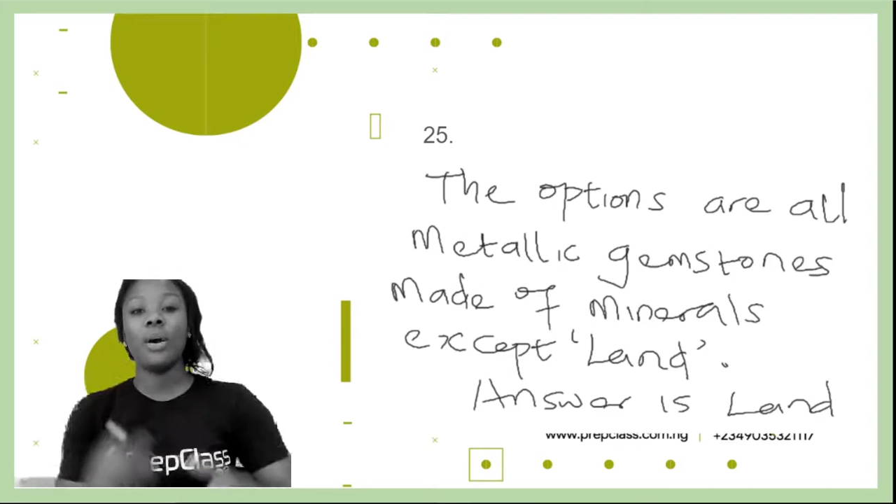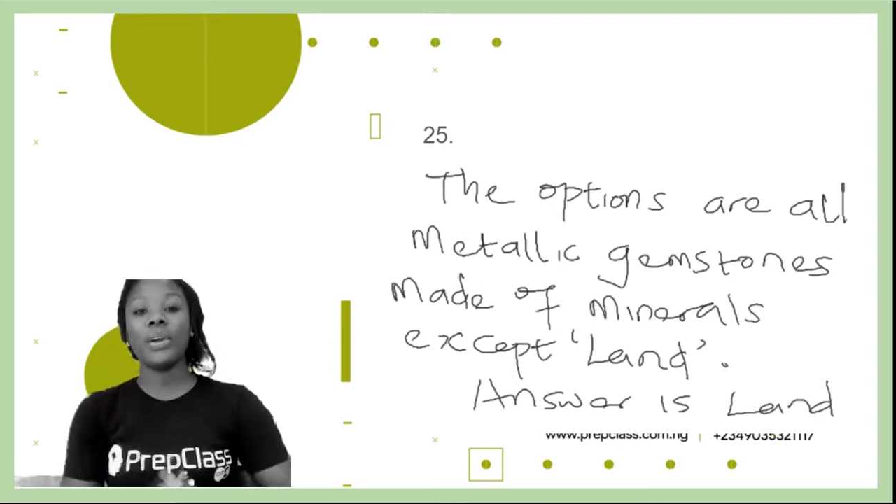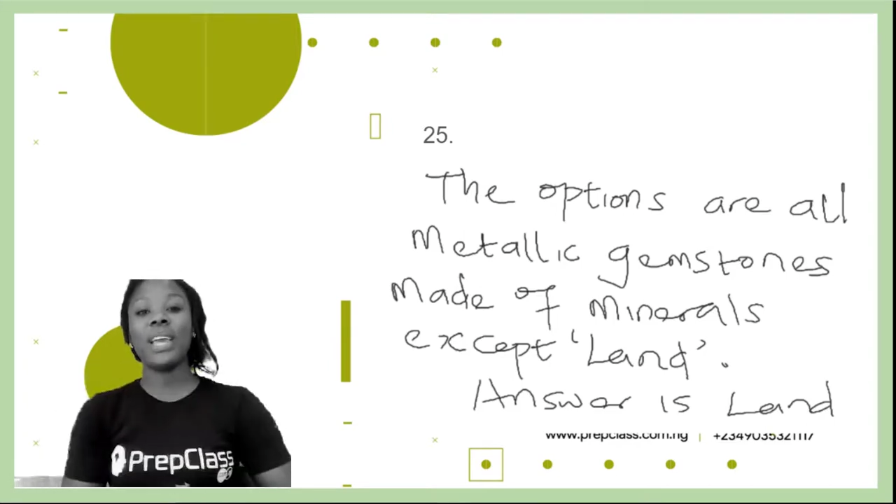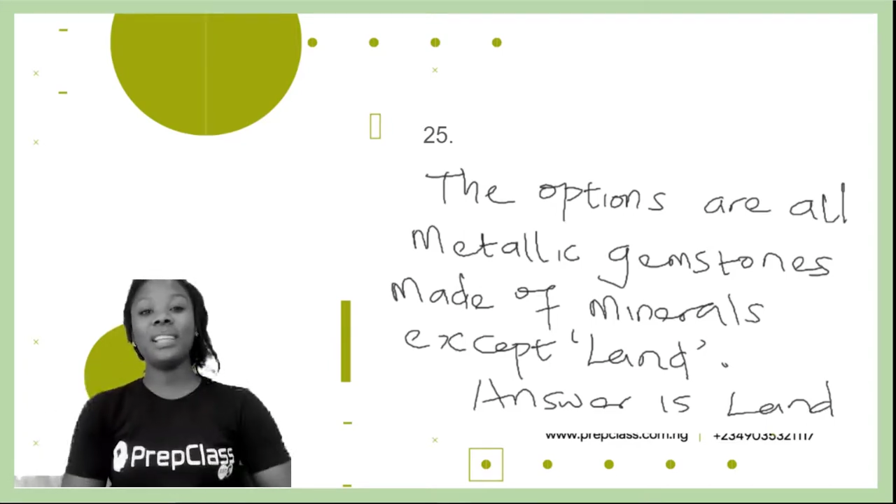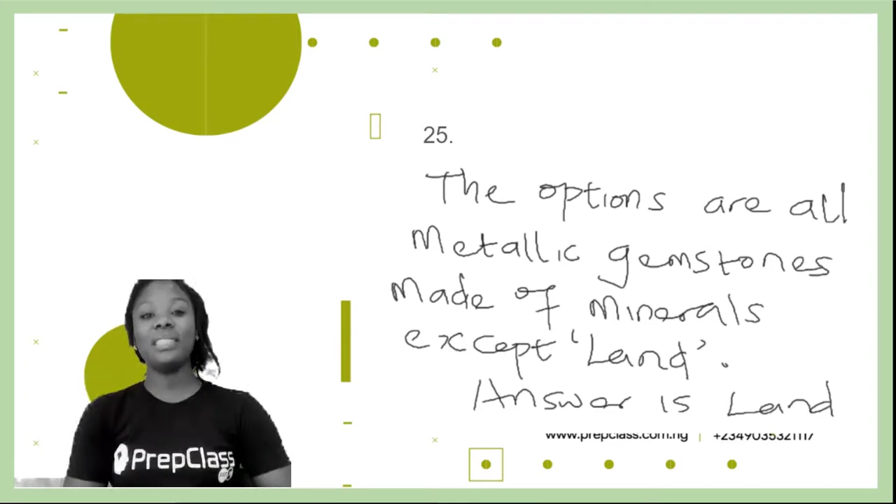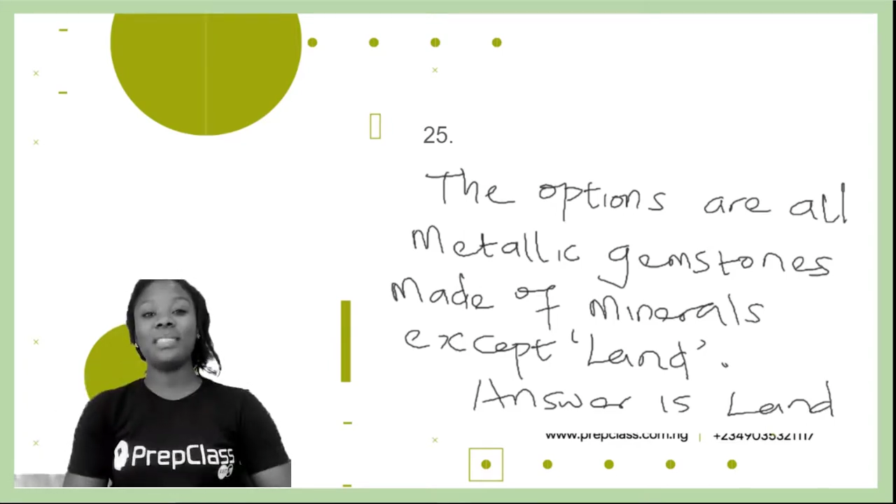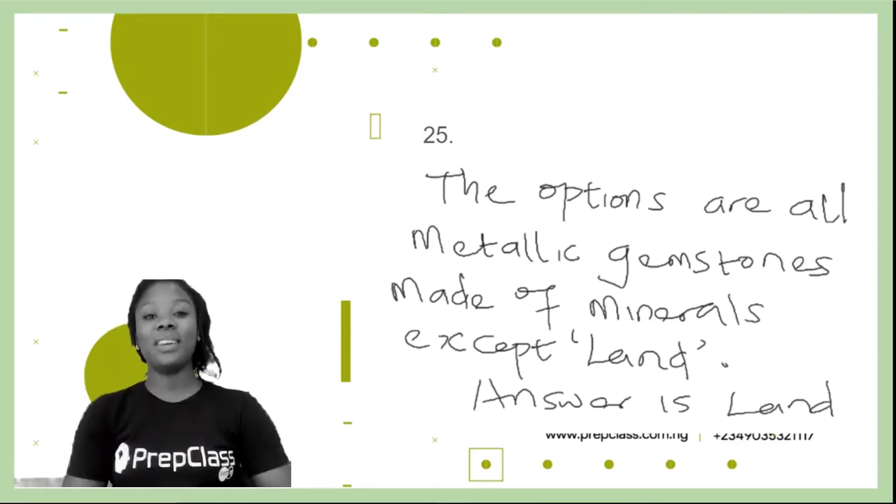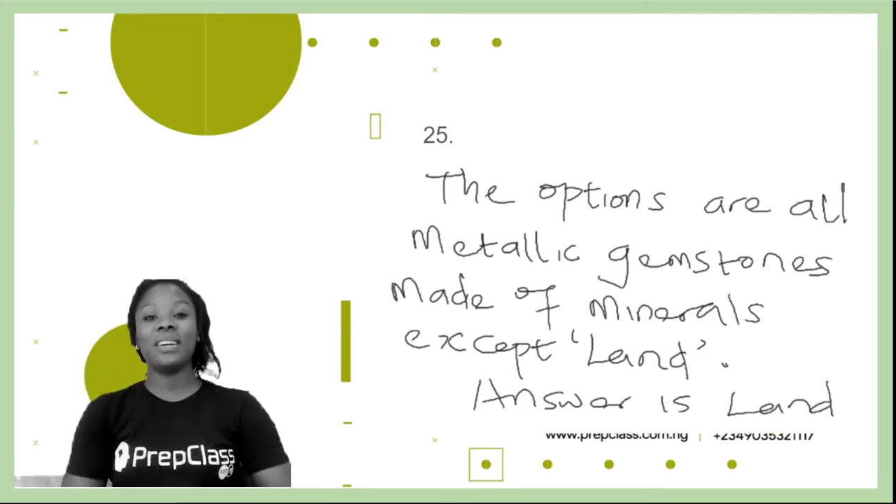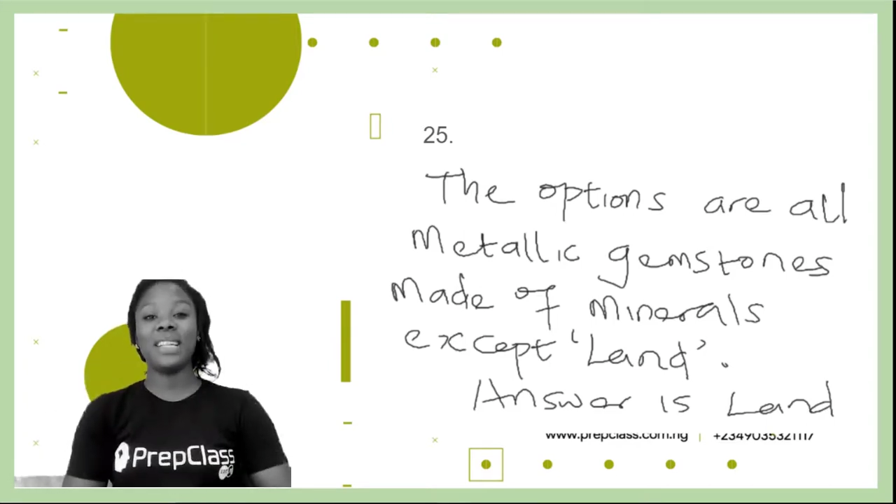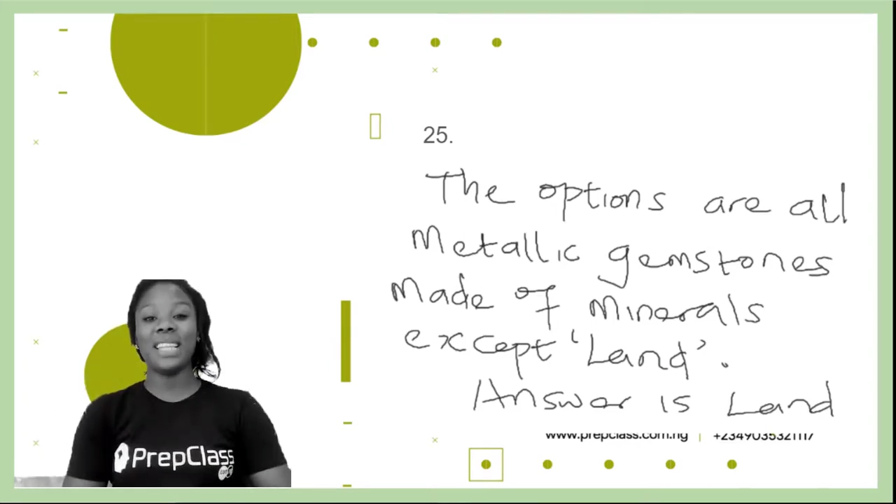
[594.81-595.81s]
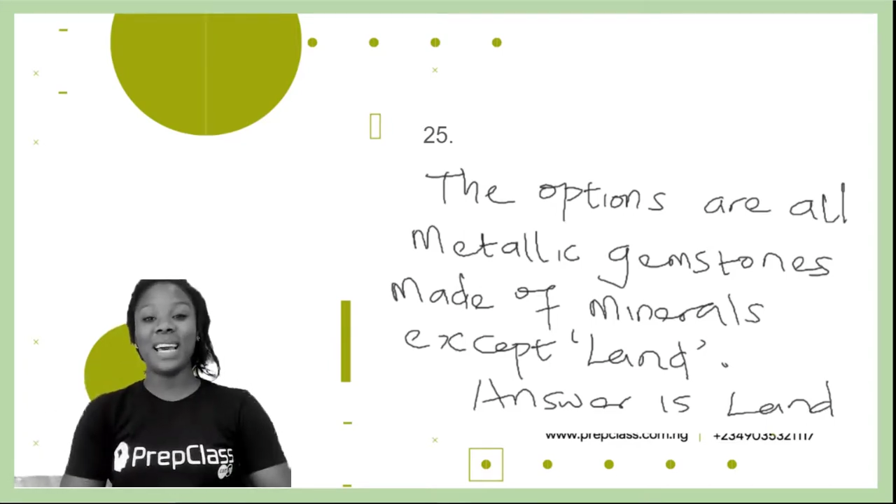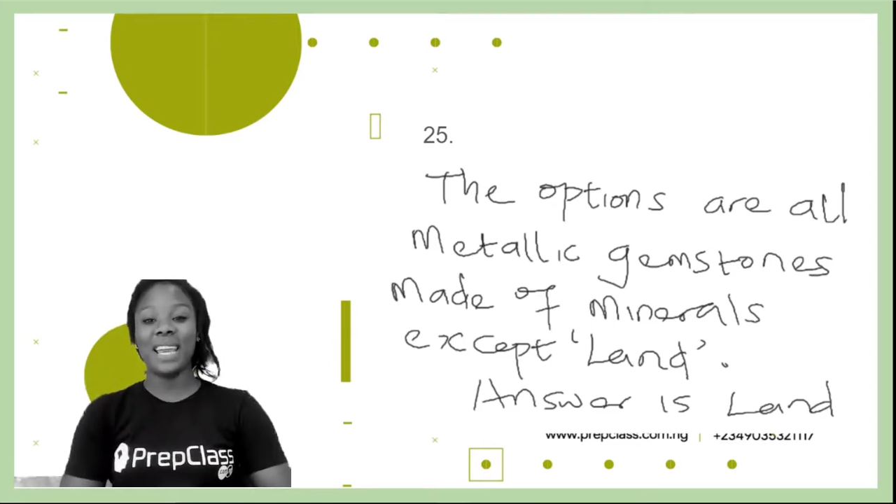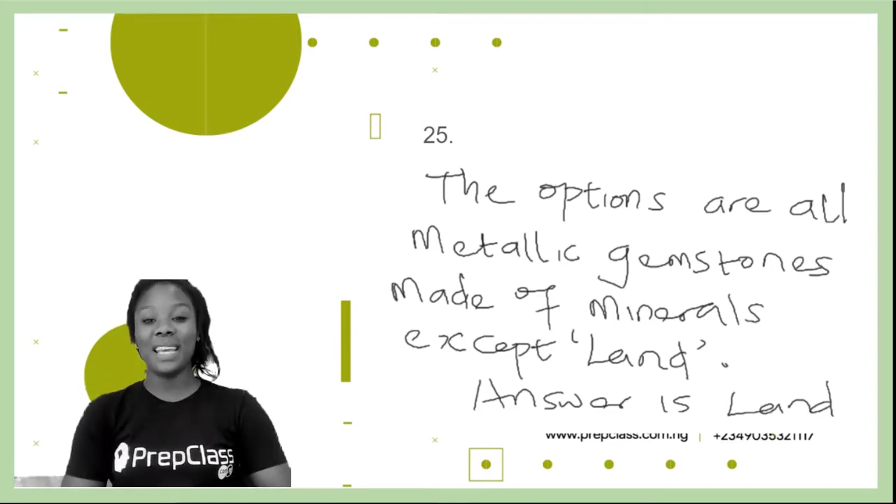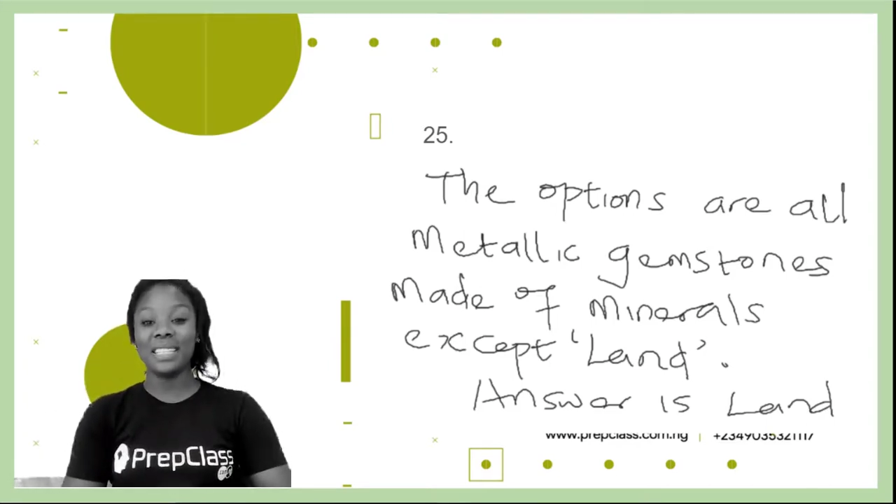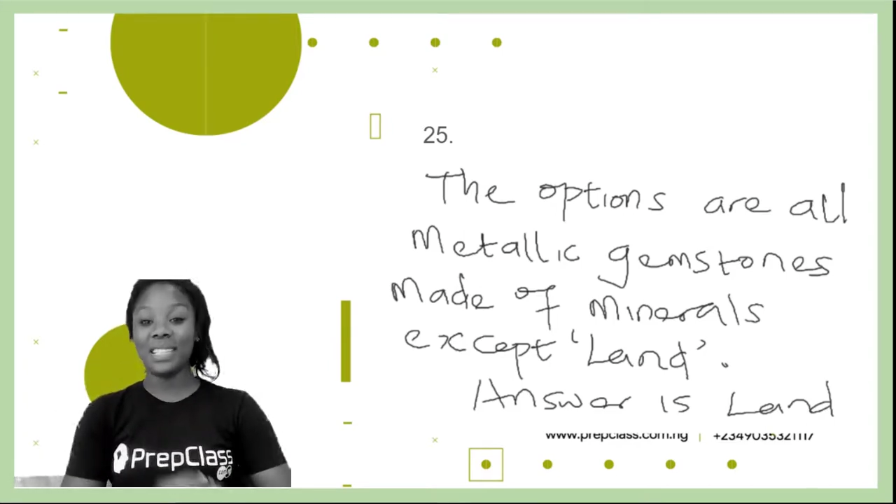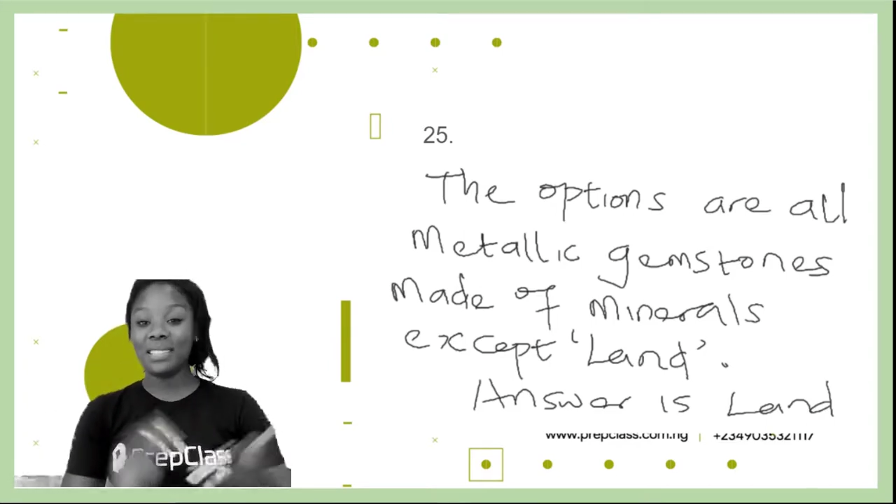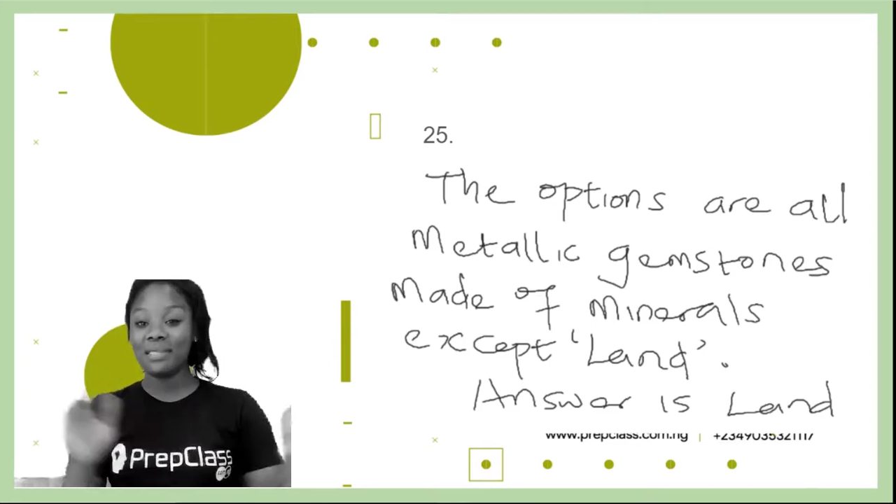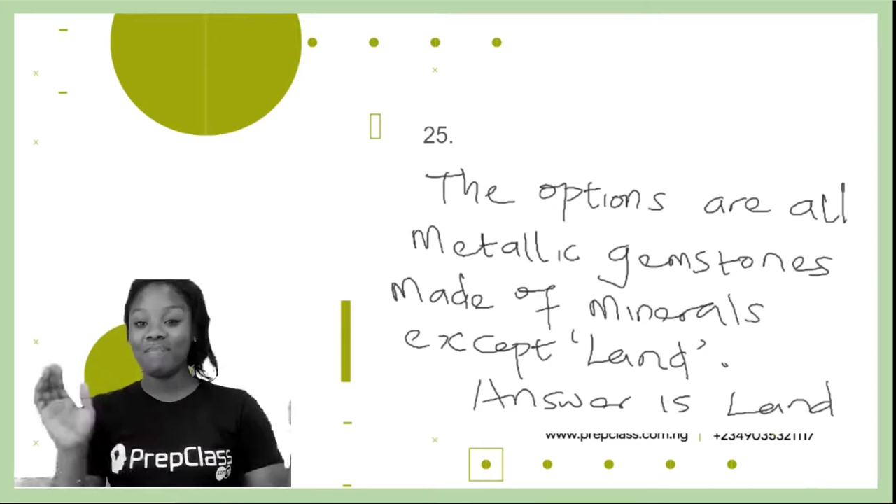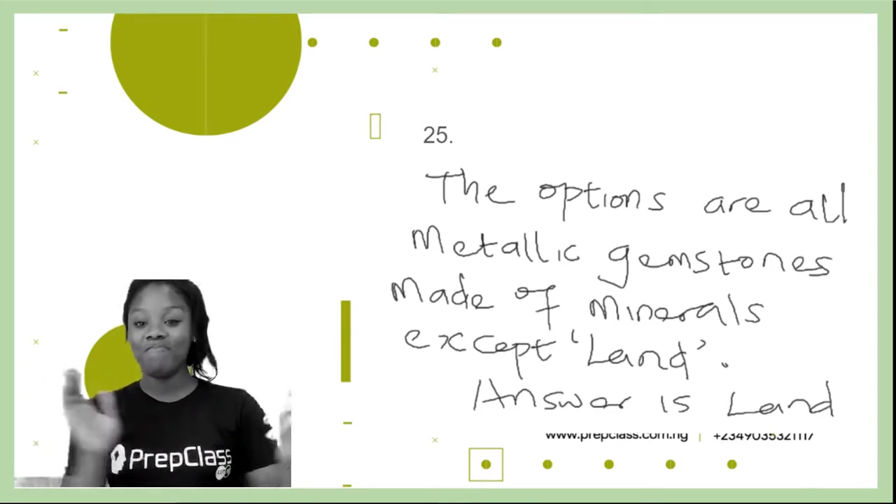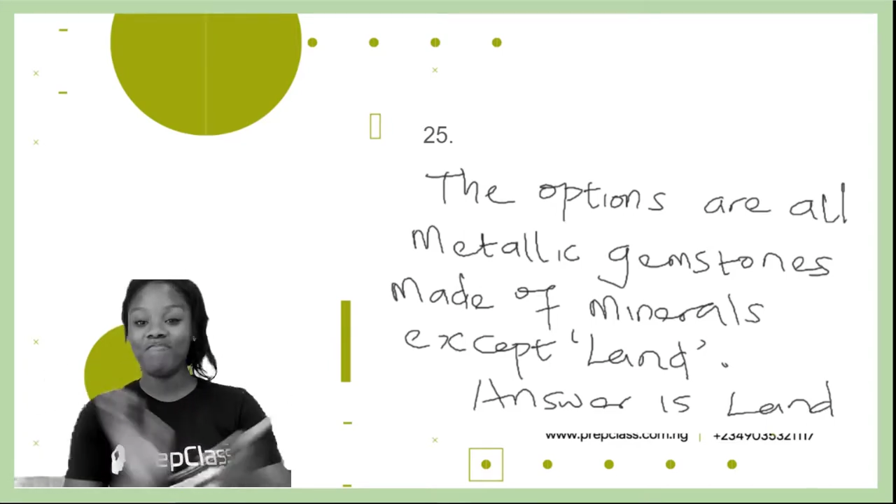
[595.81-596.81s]
Okay, so that is
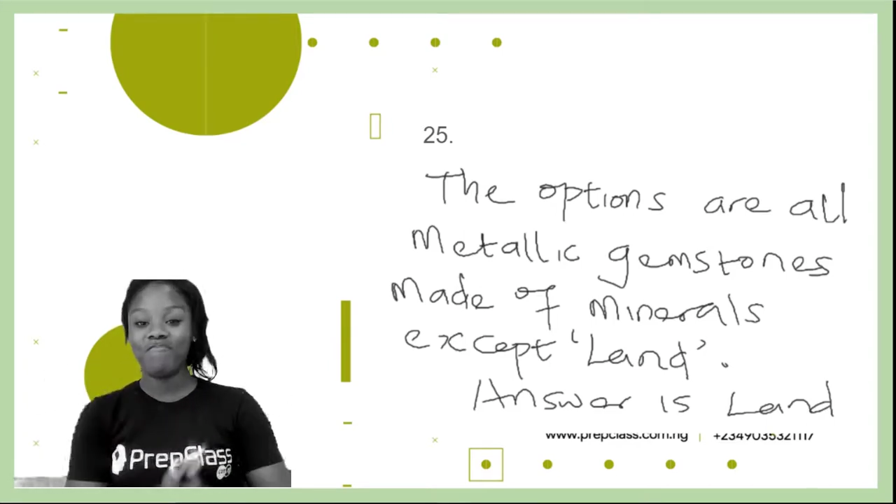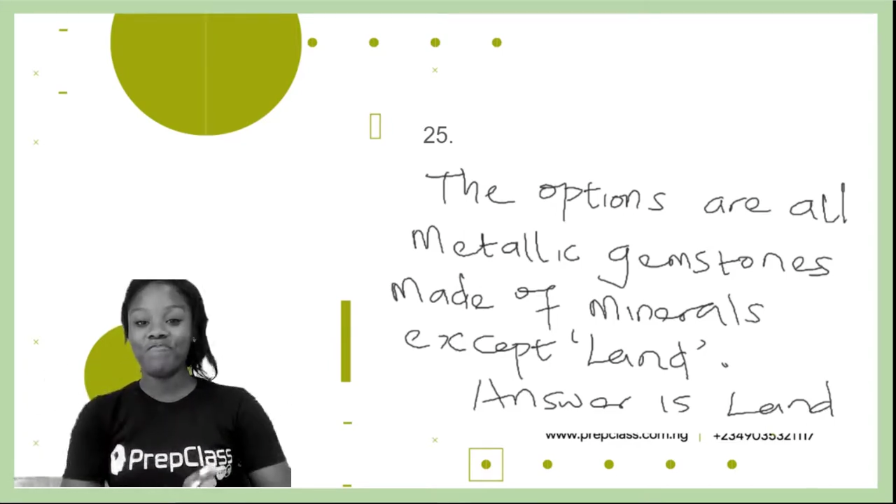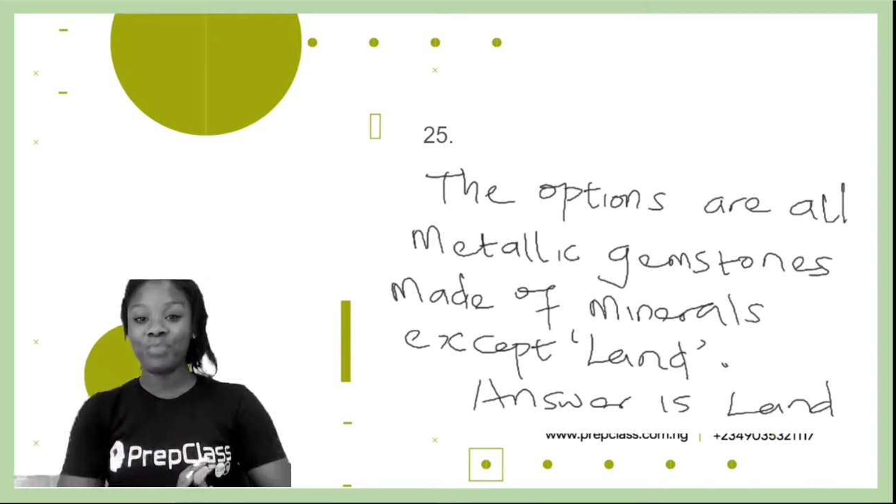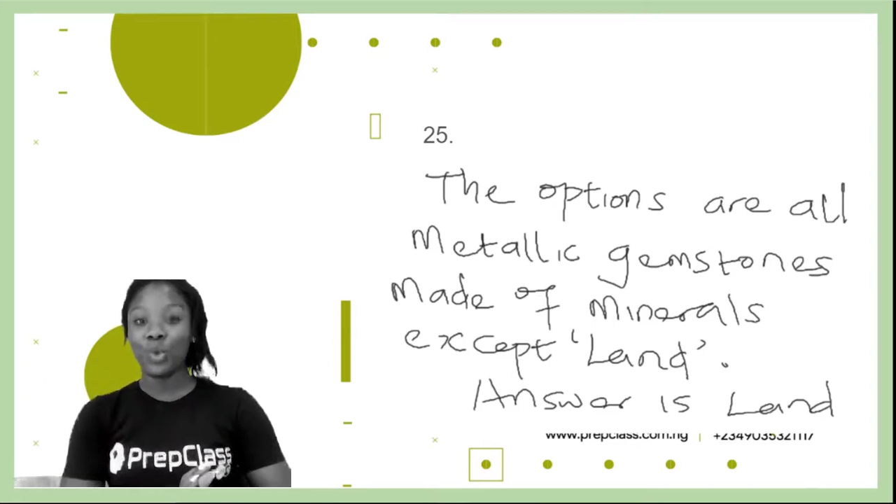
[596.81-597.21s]
it.